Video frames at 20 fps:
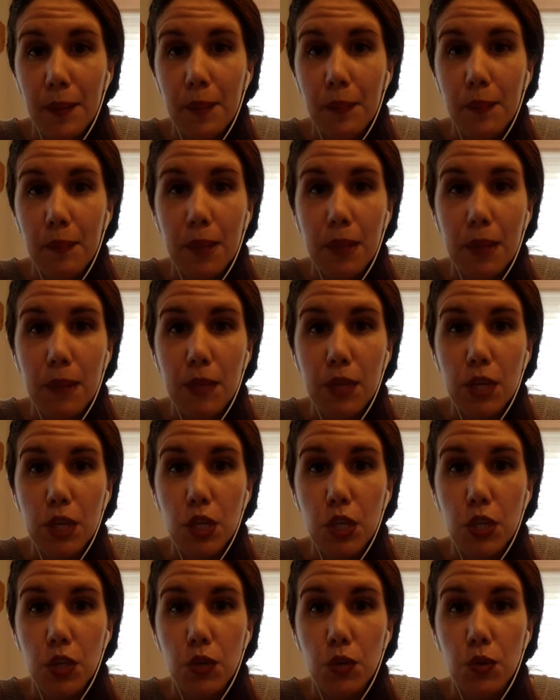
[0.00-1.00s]
Maybe
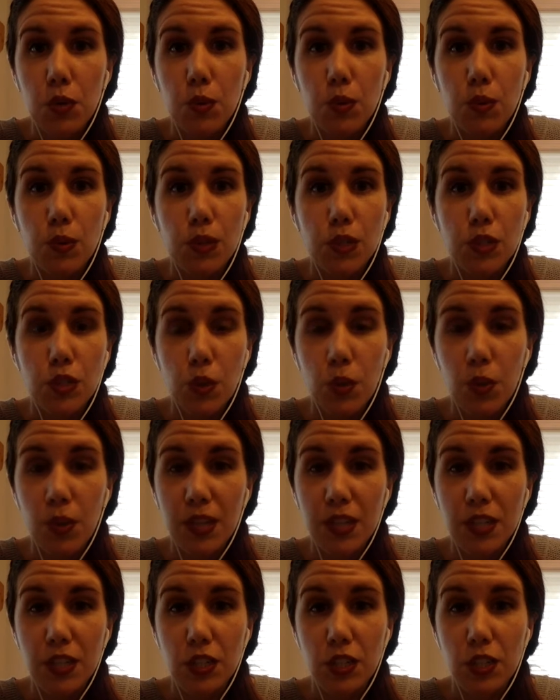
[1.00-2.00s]
you don't
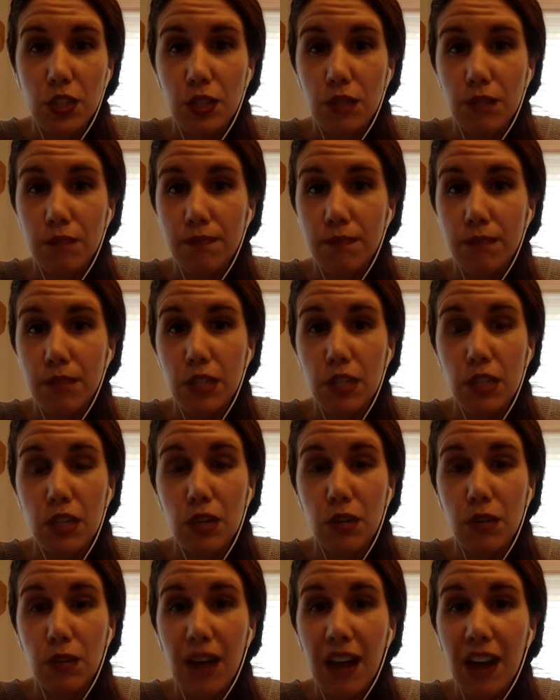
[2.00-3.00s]
get to, you
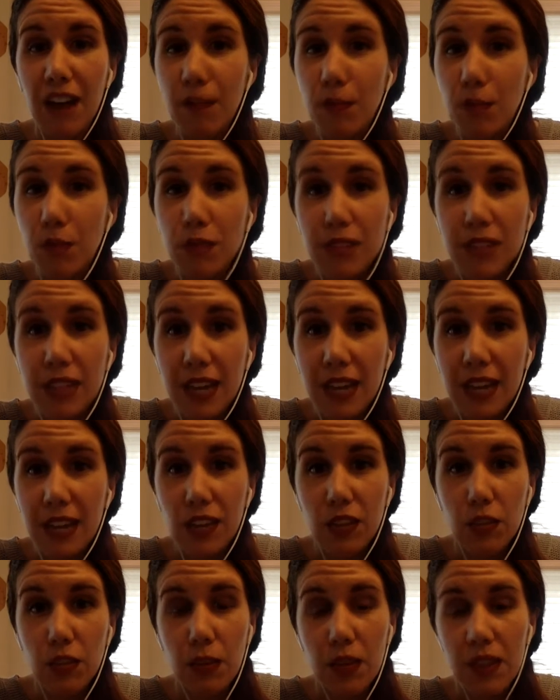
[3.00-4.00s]
know, have movie night
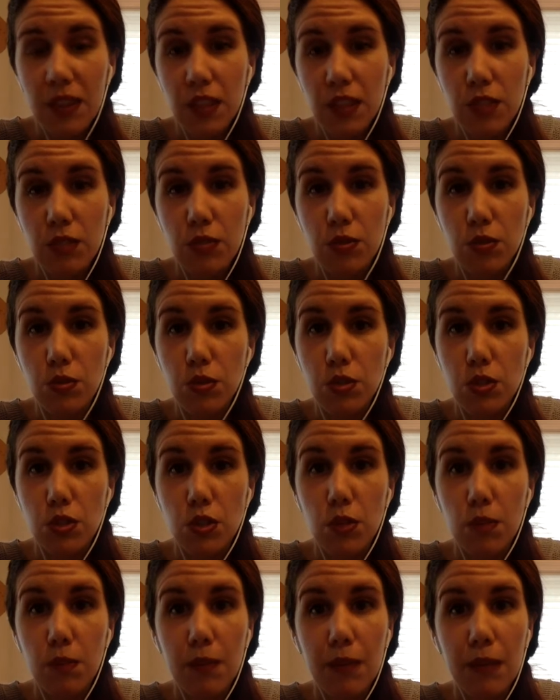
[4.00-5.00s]
the way that you used
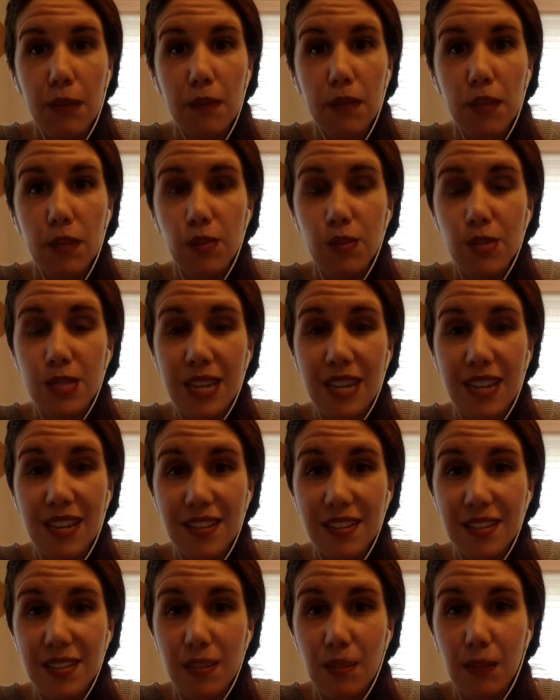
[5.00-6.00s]
to. Maybe you stay
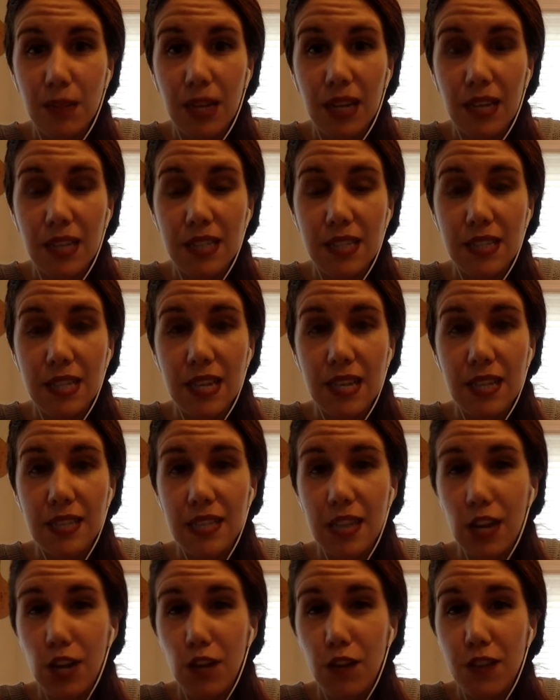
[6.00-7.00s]
in some nights and
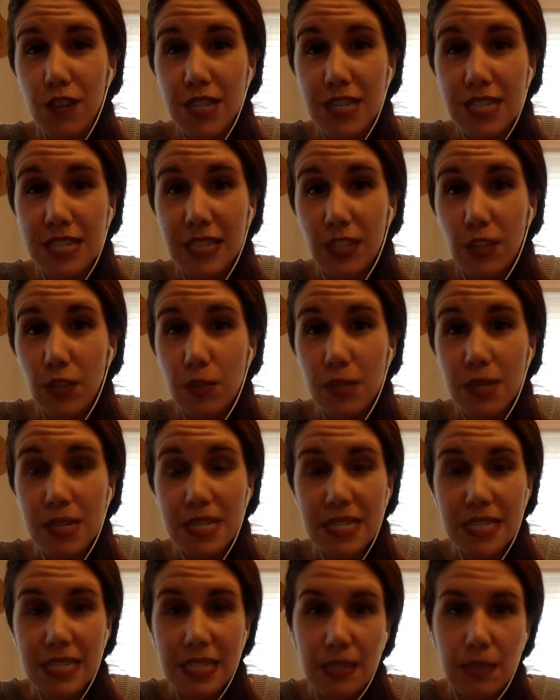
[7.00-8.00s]
sacrifice a little bit of
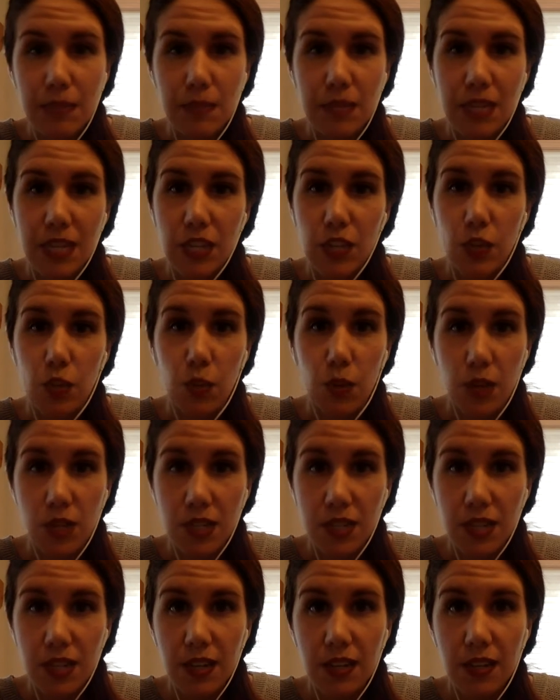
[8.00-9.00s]
sleep to get the work
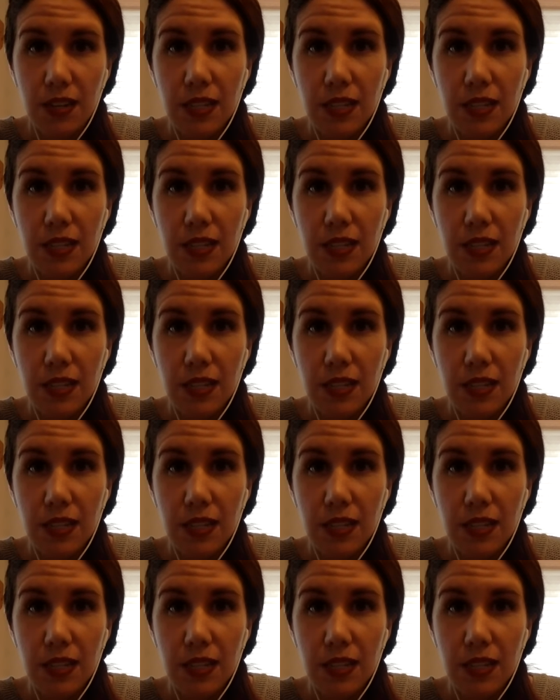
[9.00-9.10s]
done.